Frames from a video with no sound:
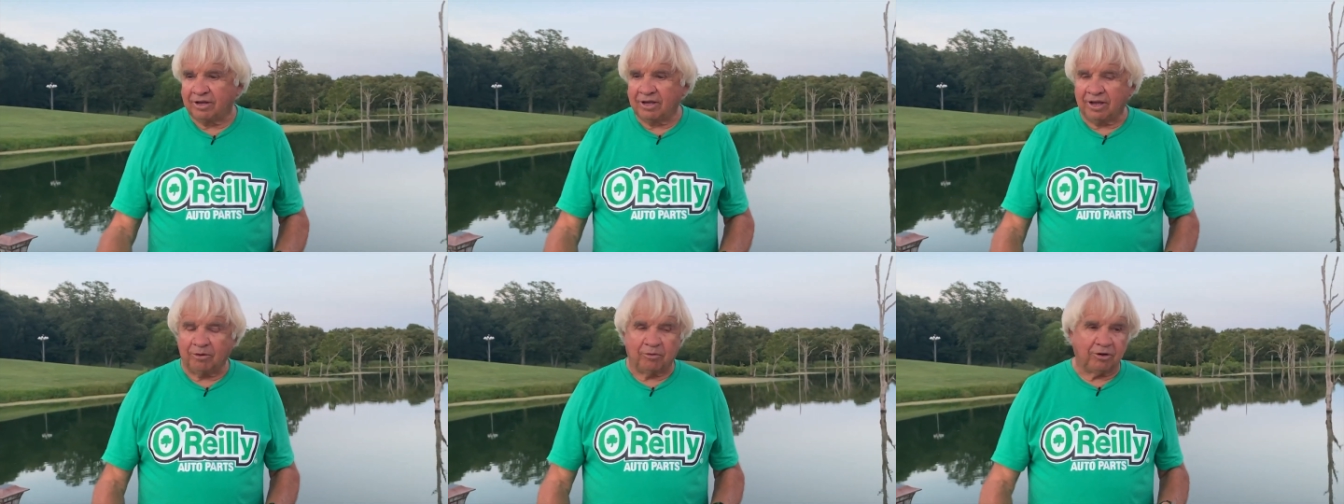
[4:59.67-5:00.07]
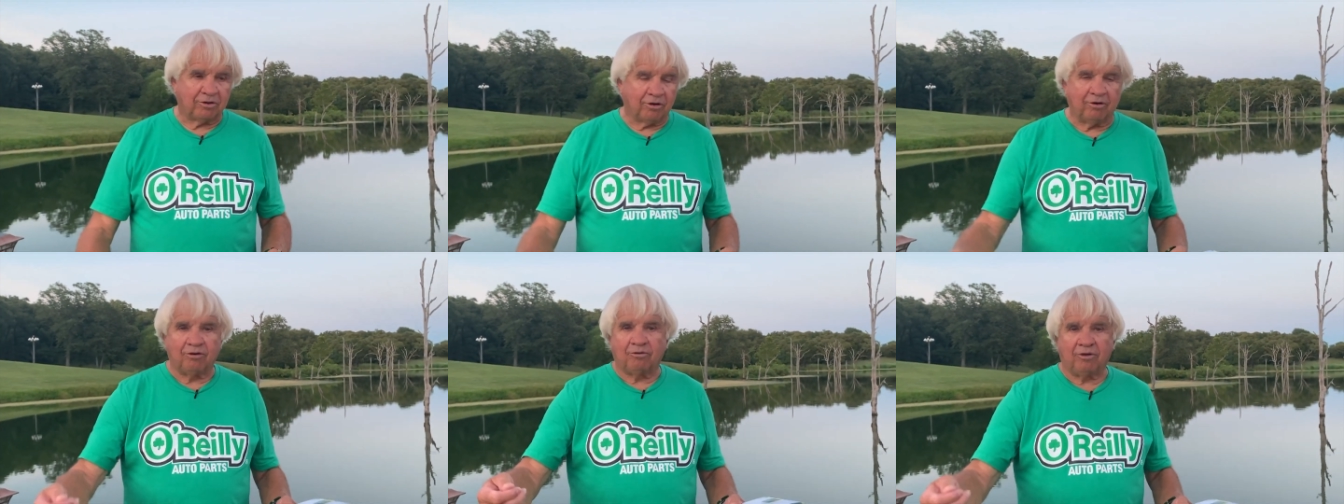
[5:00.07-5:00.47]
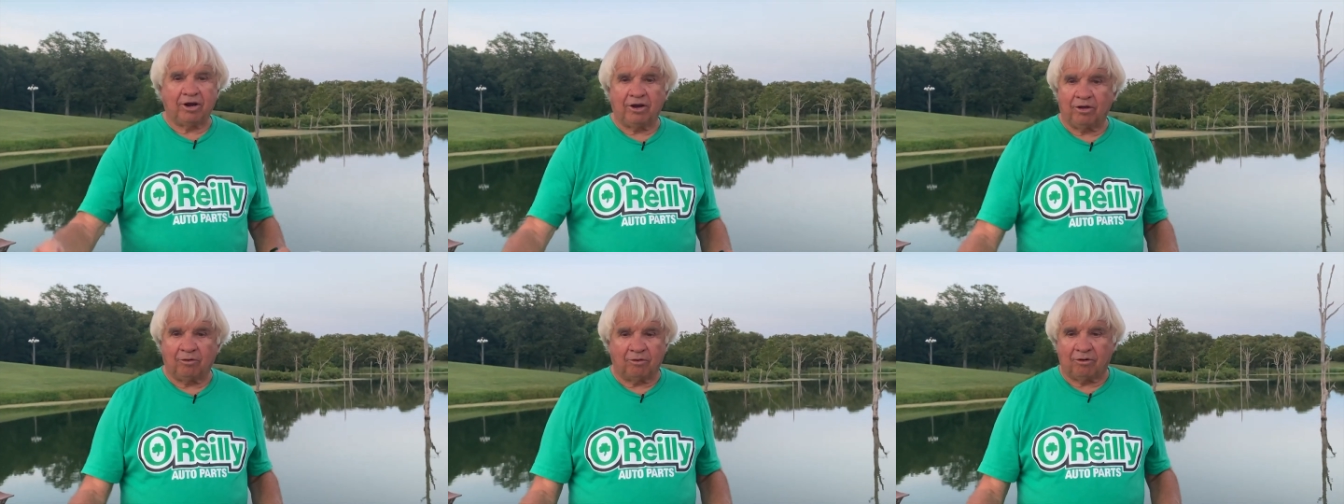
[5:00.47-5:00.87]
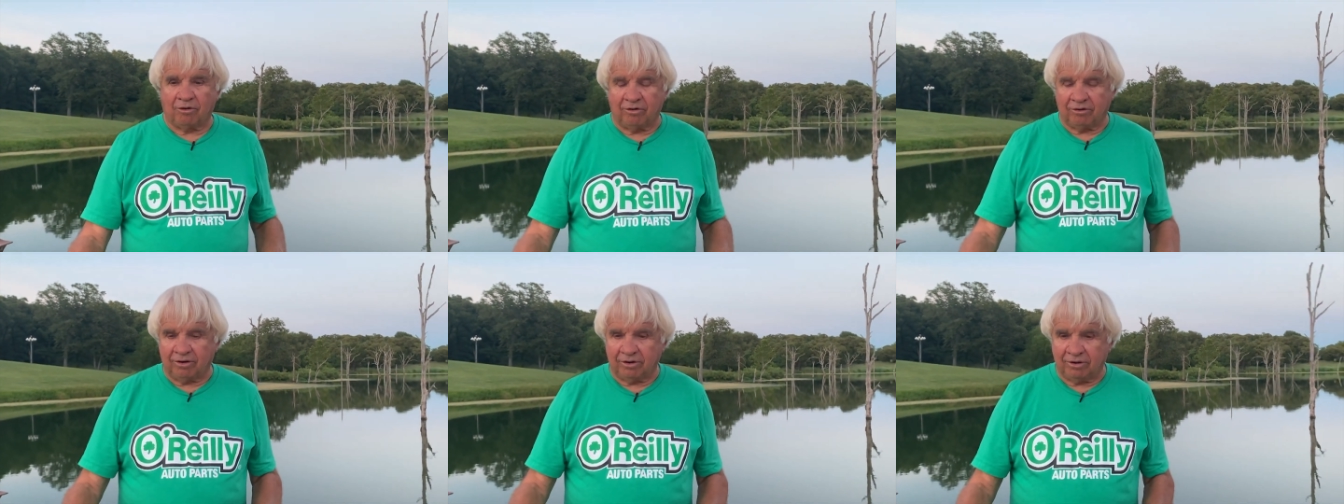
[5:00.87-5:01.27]
and we turn the radio
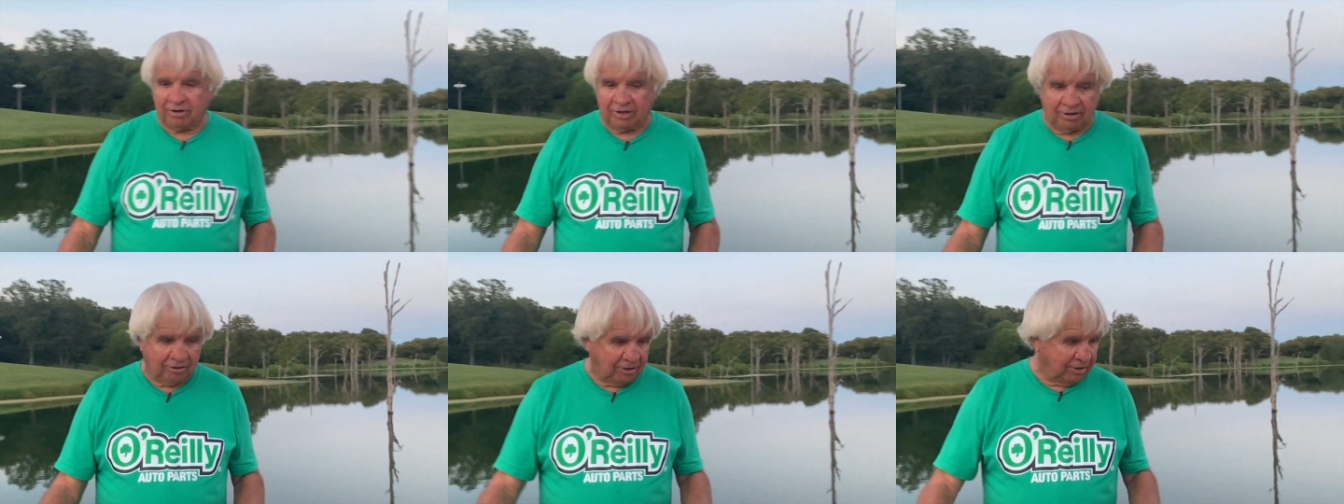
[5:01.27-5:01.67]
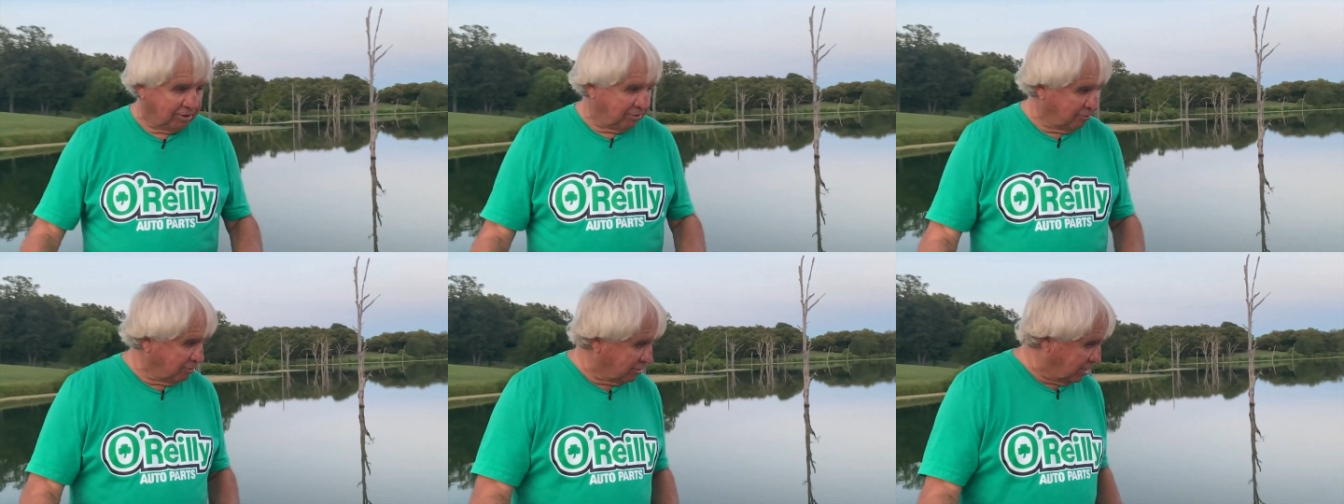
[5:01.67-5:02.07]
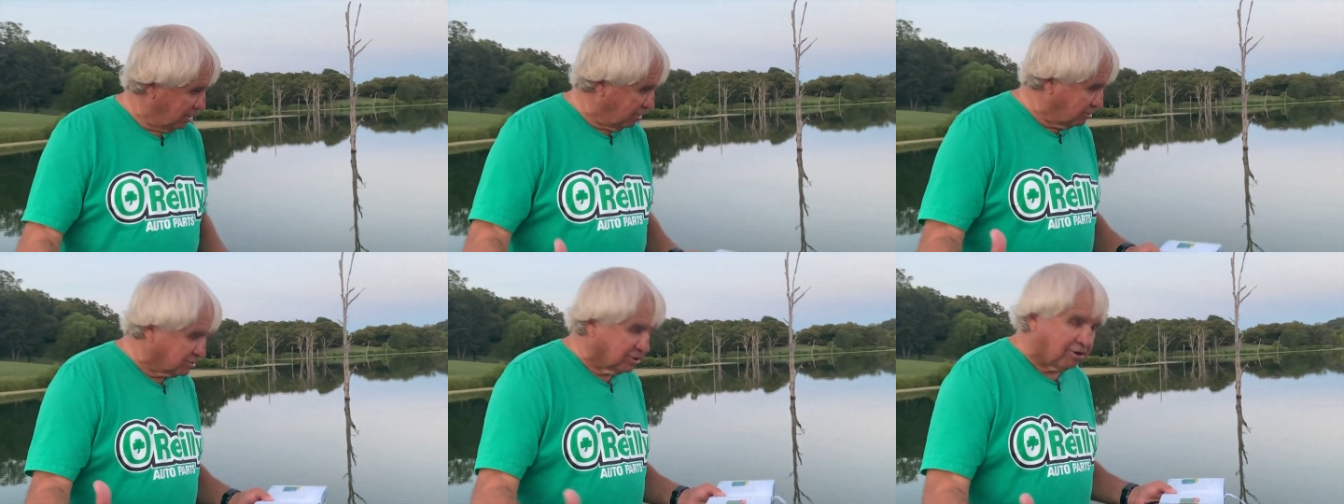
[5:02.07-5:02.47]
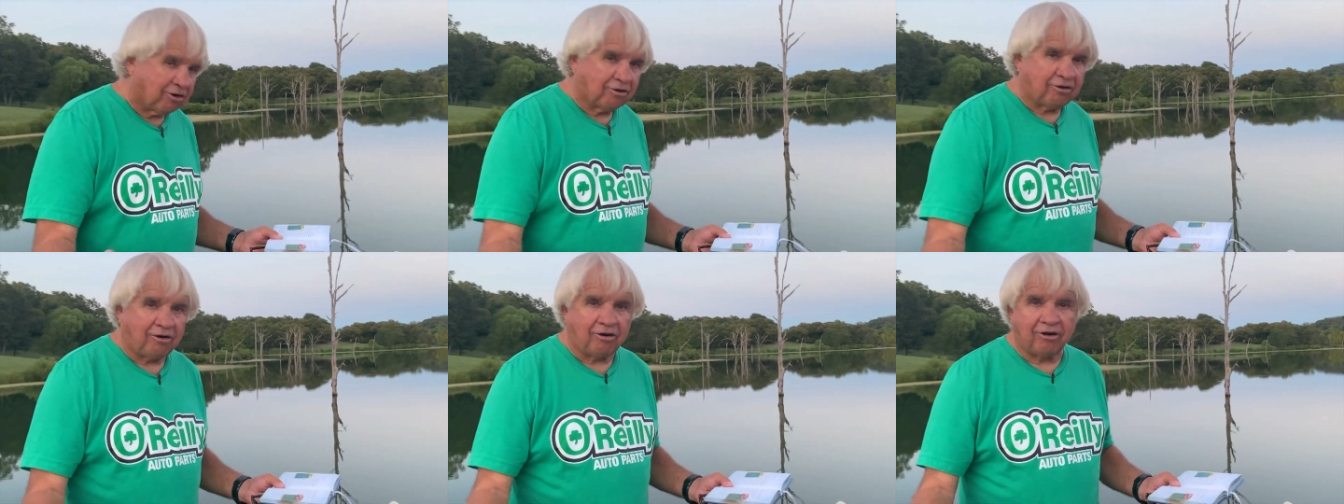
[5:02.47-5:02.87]
on and, you know, he, look, he looks at our
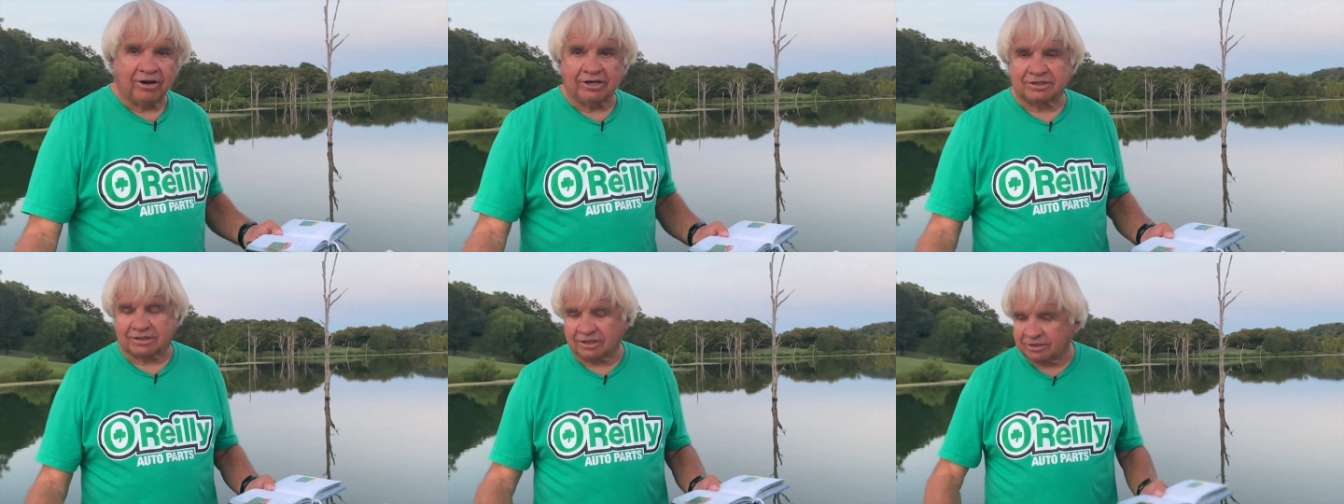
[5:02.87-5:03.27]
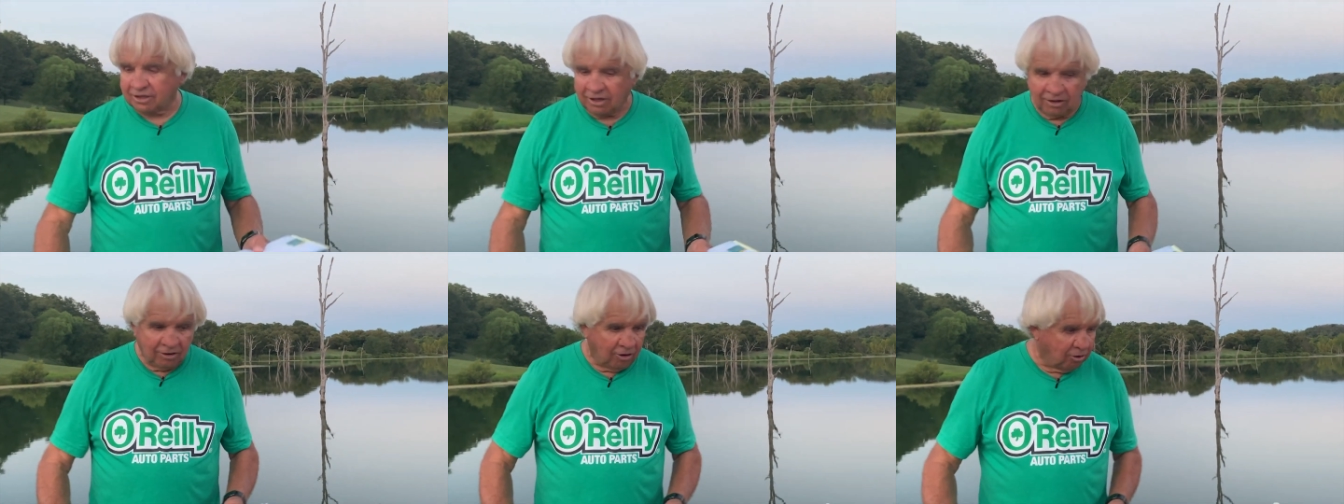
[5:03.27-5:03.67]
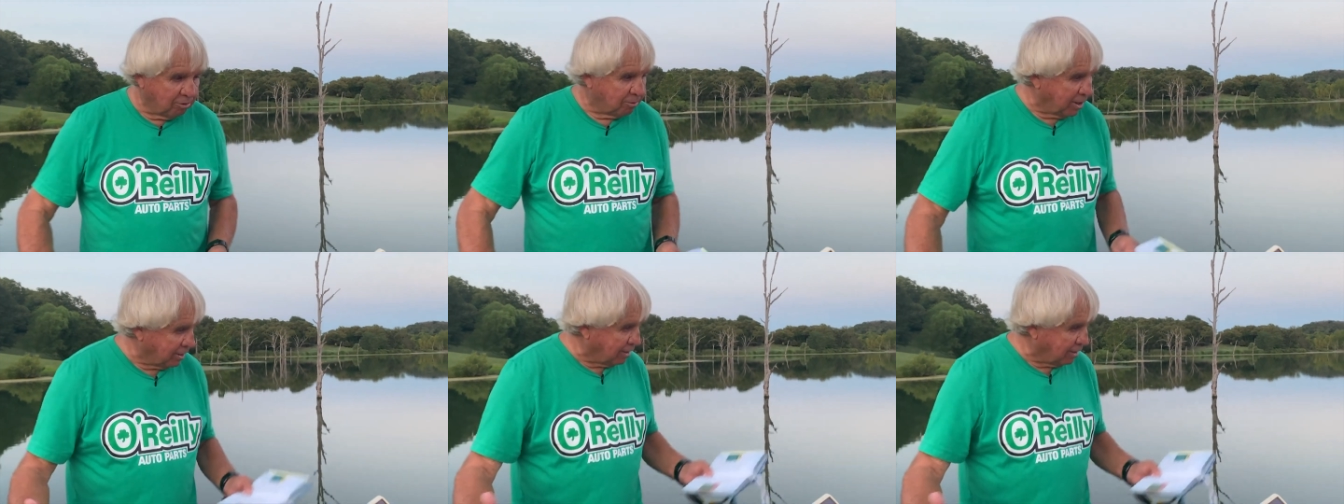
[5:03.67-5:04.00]
car and he says, oh my